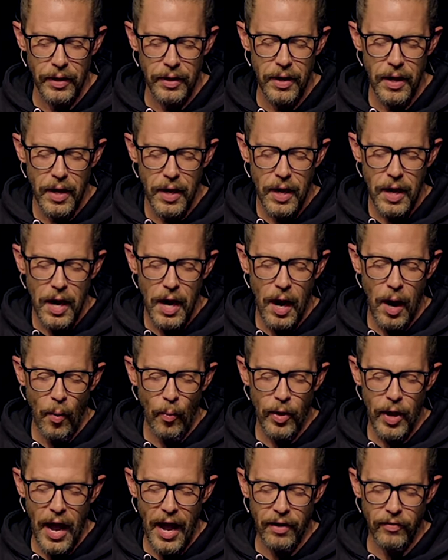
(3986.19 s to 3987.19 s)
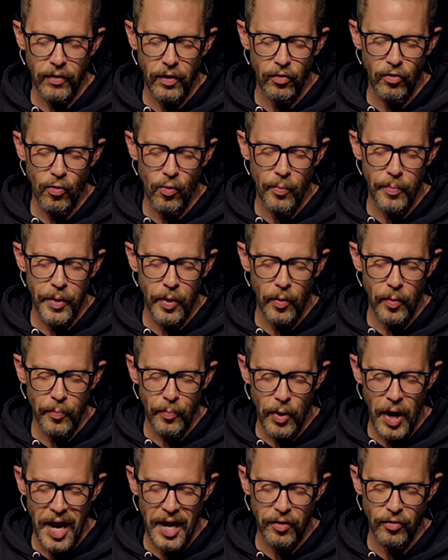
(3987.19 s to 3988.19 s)
And we ask that you would be with
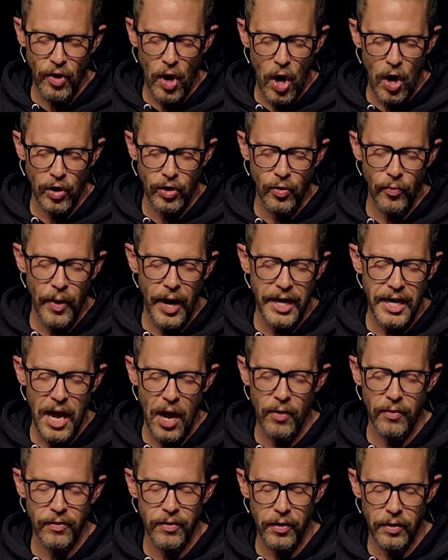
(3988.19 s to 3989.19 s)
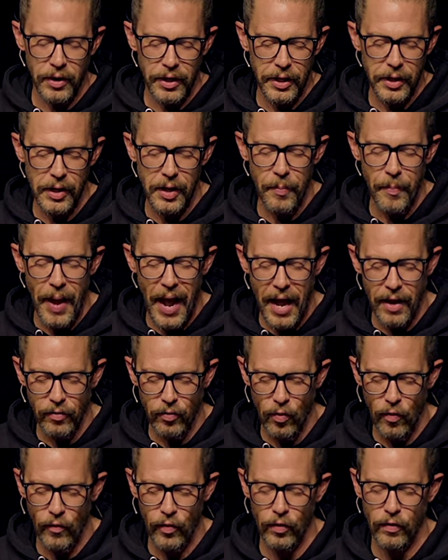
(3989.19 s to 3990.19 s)
Brent and Tanya right now as they're leading a
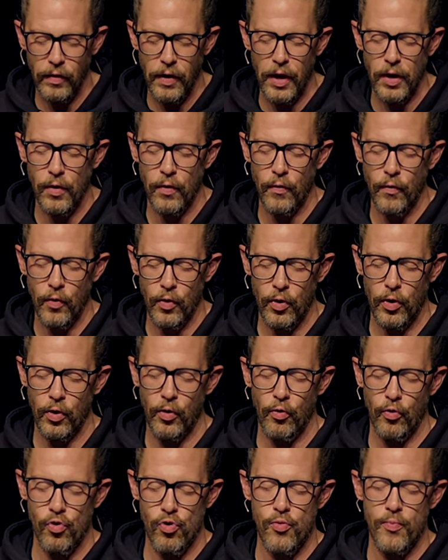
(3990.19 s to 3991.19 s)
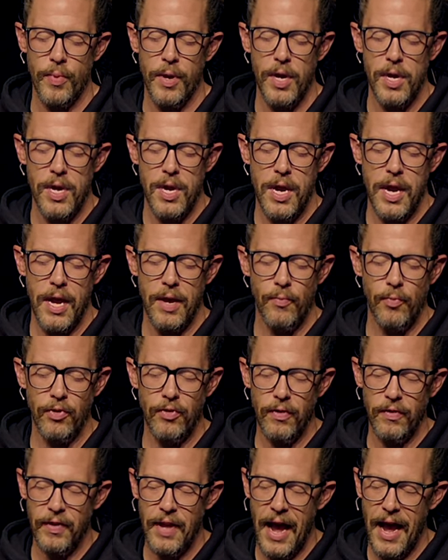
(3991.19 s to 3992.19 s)
Passover Seder for a group. And we
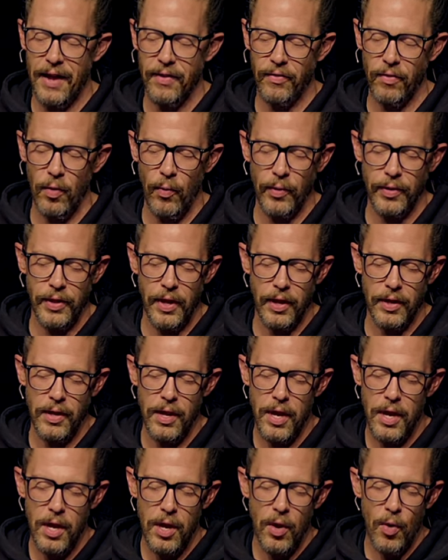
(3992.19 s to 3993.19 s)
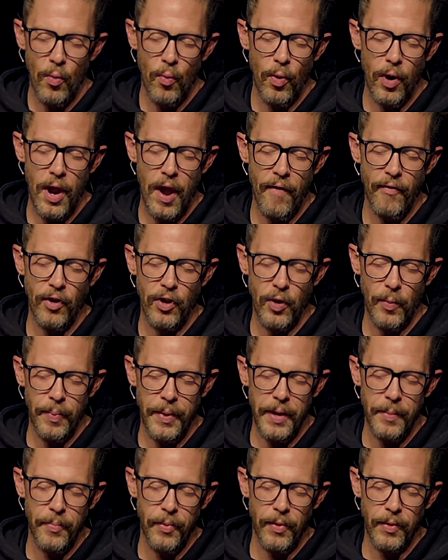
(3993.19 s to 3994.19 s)
just ask, Lord, that wherever your
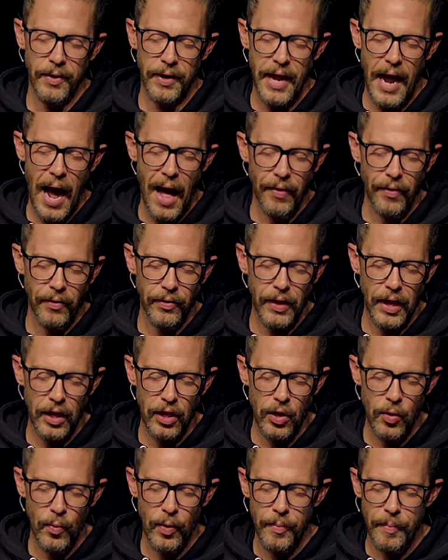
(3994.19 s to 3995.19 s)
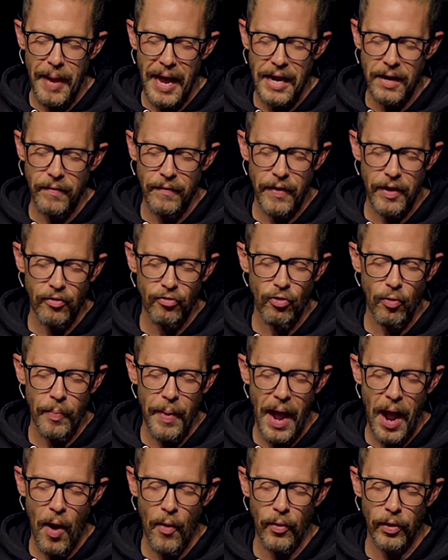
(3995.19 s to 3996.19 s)
people are gathered, that you would manifest your
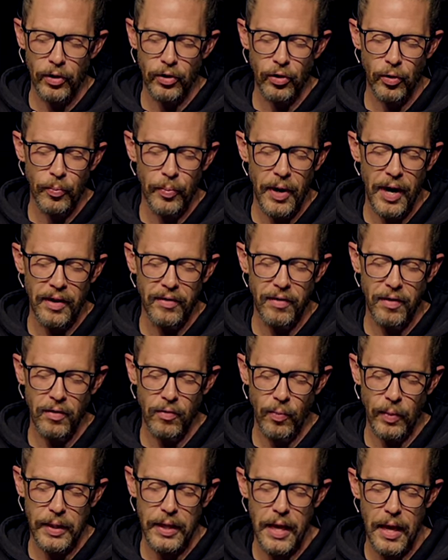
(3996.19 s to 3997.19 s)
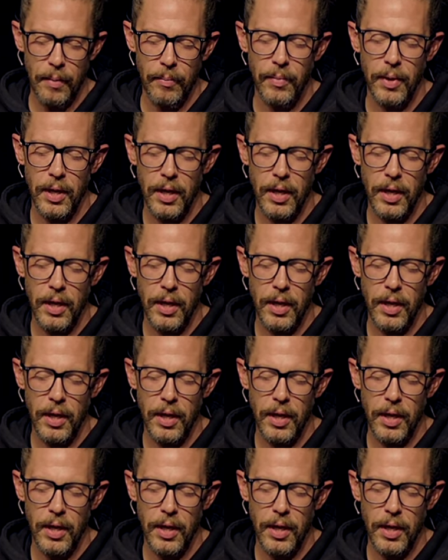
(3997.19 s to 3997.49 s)
power and your presence with them.